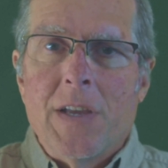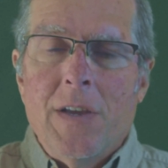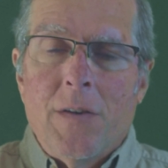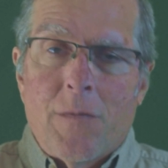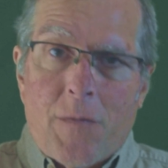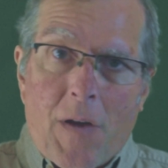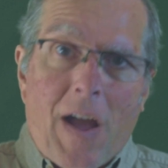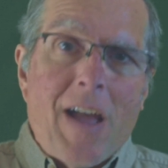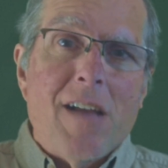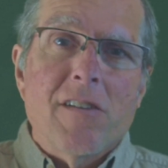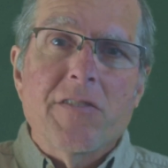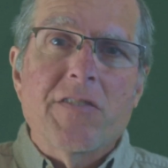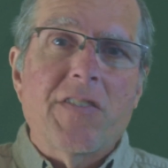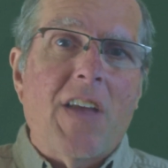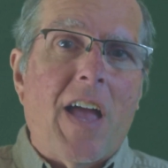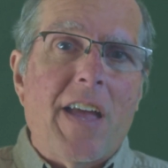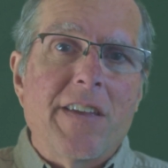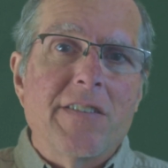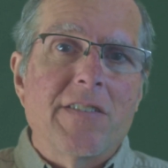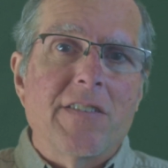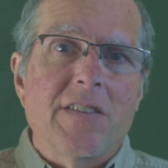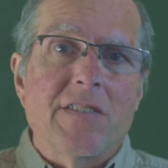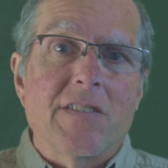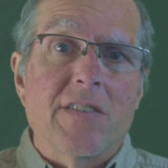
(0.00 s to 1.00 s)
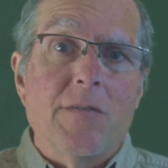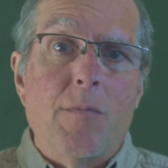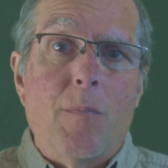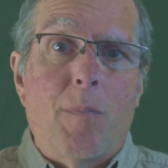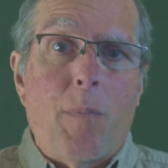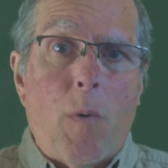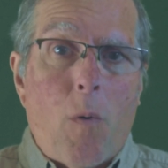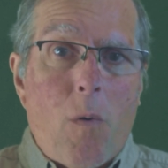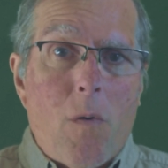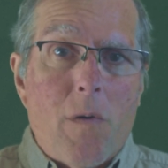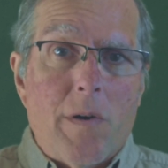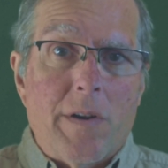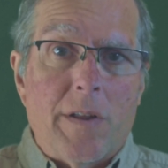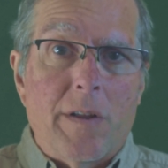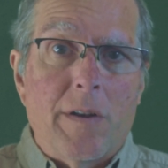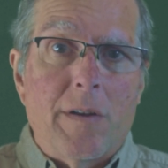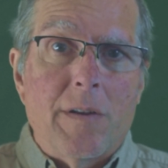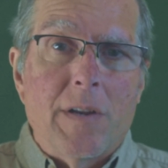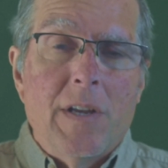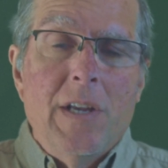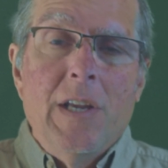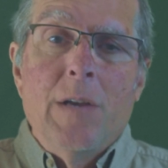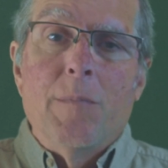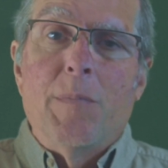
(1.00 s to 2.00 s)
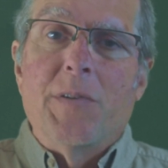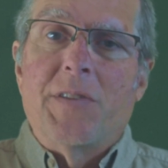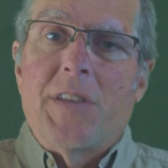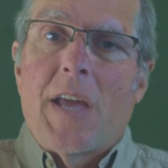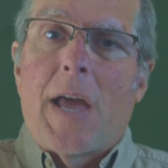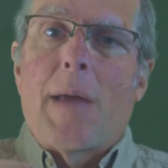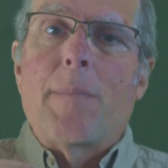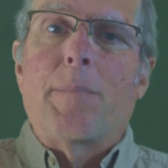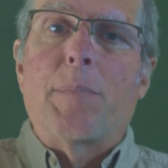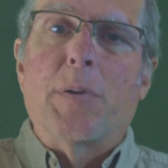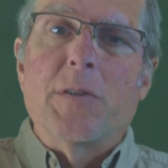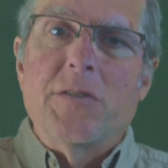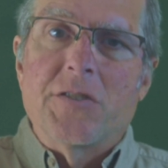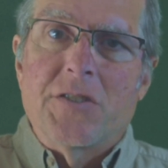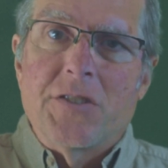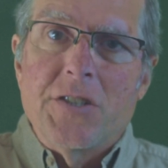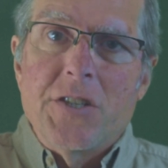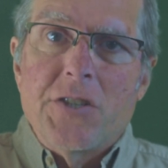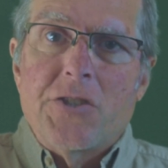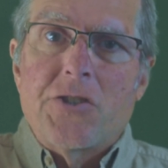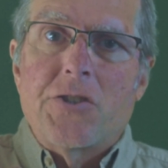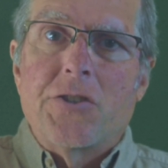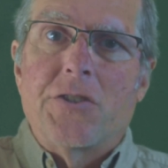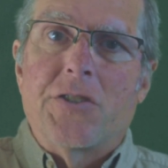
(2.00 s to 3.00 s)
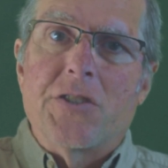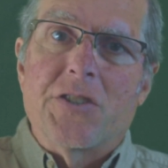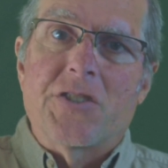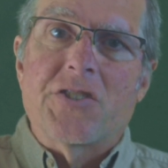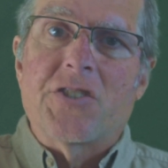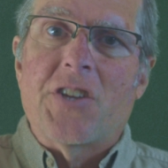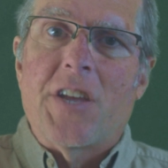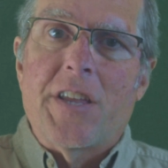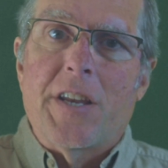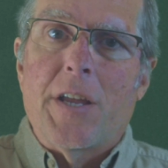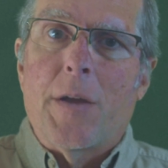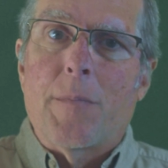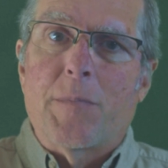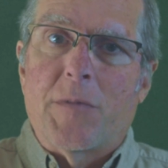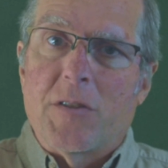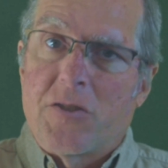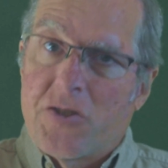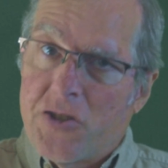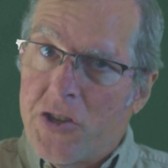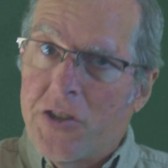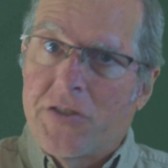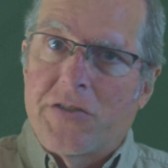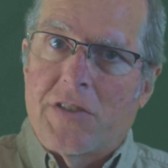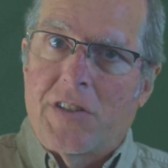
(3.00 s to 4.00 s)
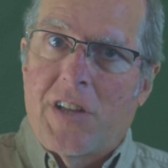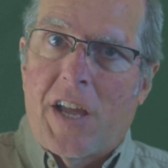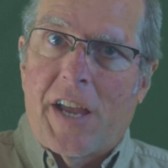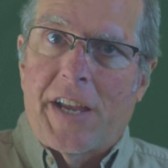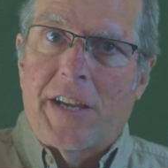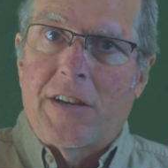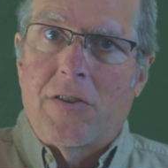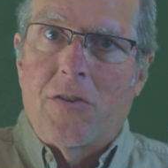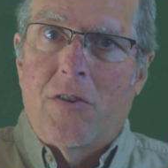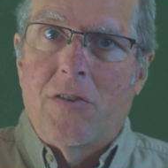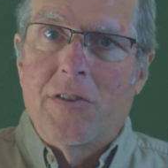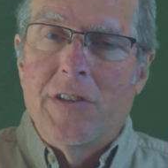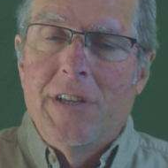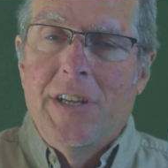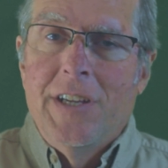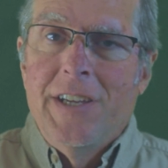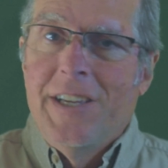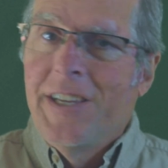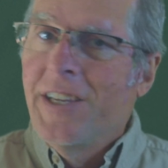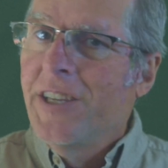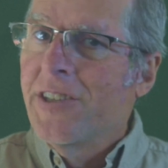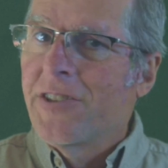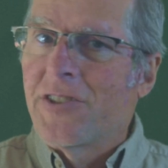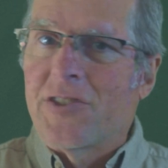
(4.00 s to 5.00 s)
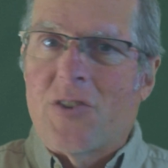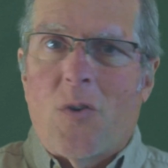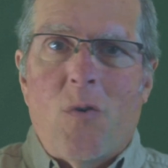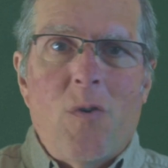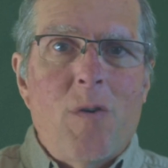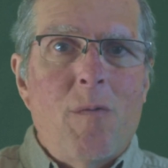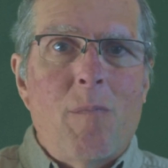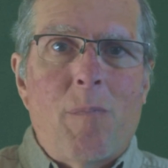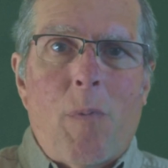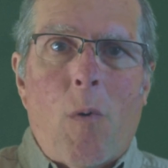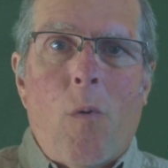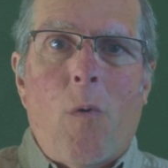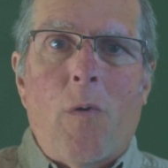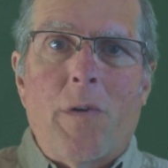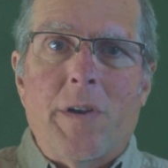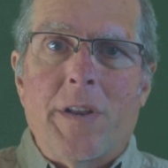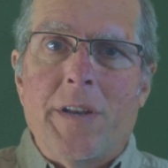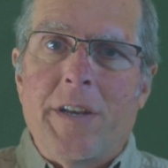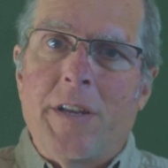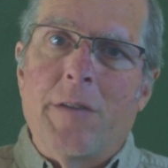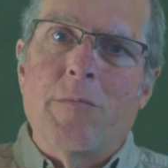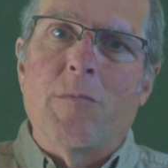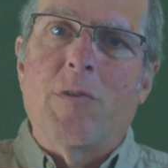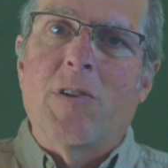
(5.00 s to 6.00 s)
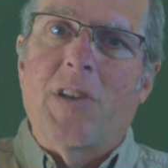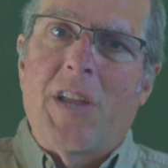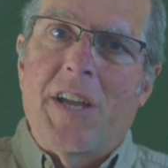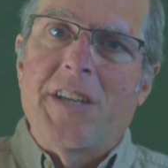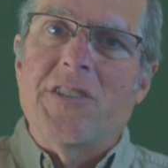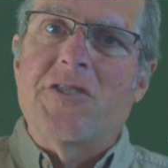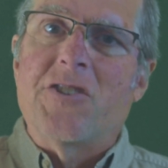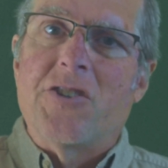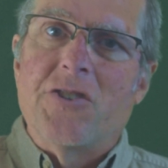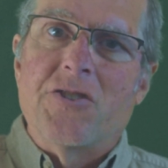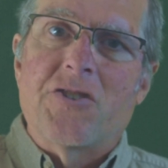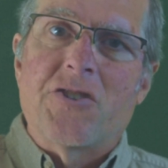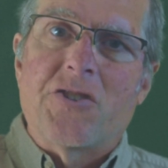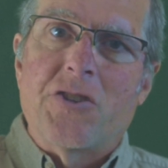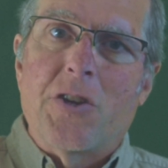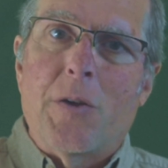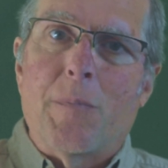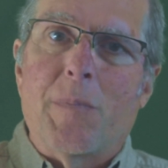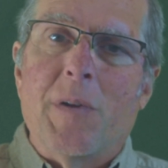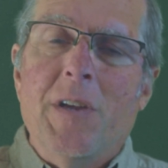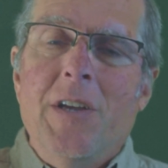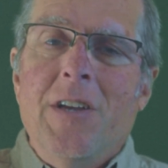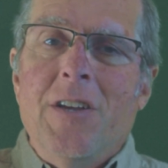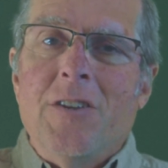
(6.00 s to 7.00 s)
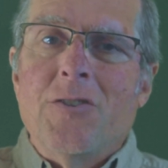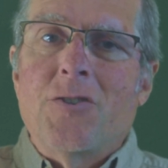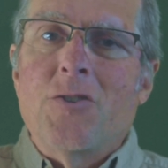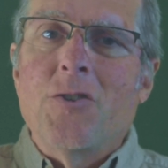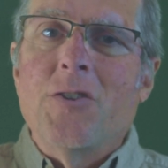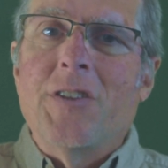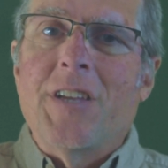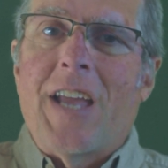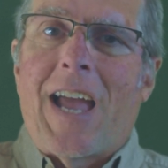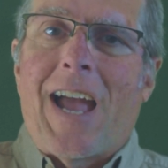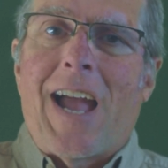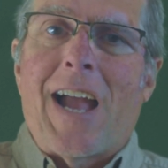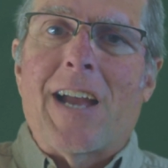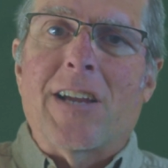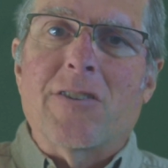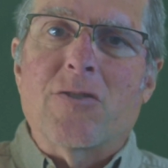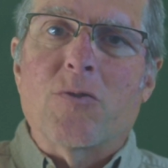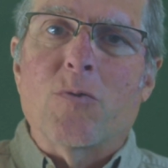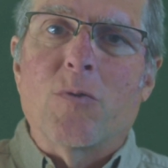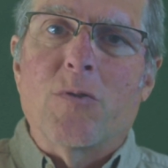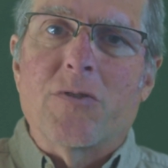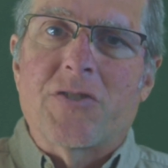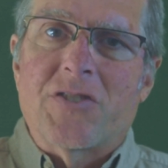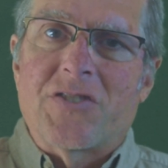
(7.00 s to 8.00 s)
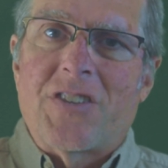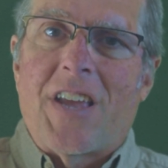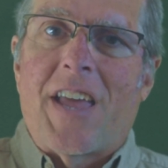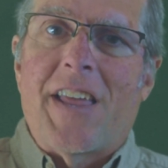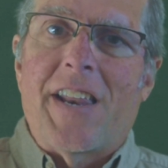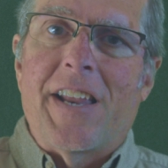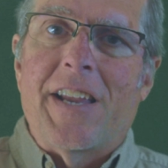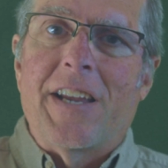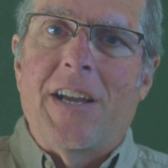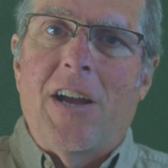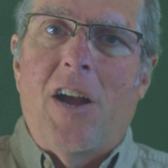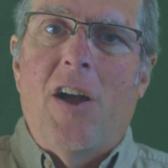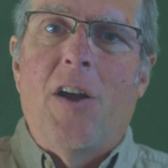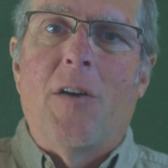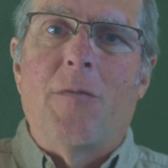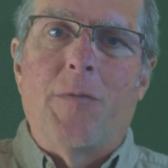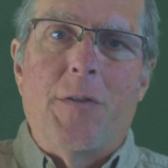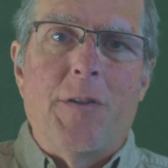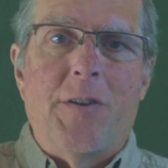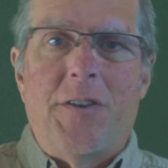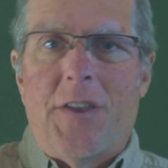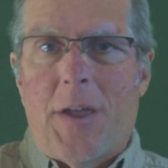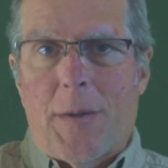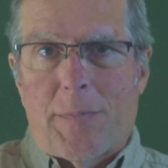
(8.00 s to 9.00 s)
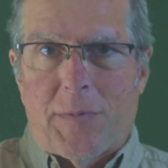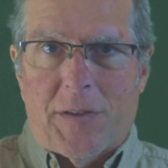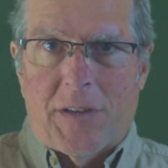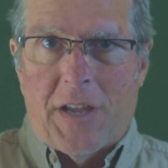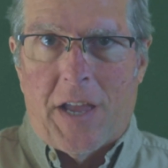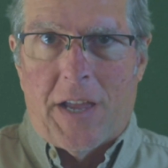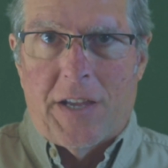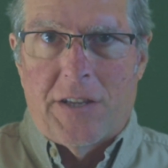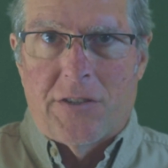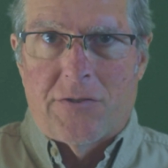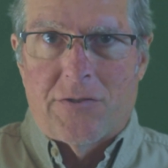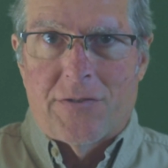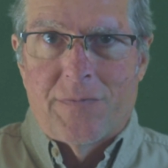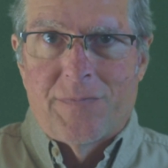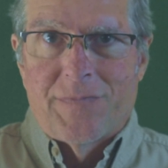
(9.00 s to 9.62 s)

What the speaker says: File size is important, but that position to set up the chisel angle is so important in relationship to the actual setting of the depth gauge.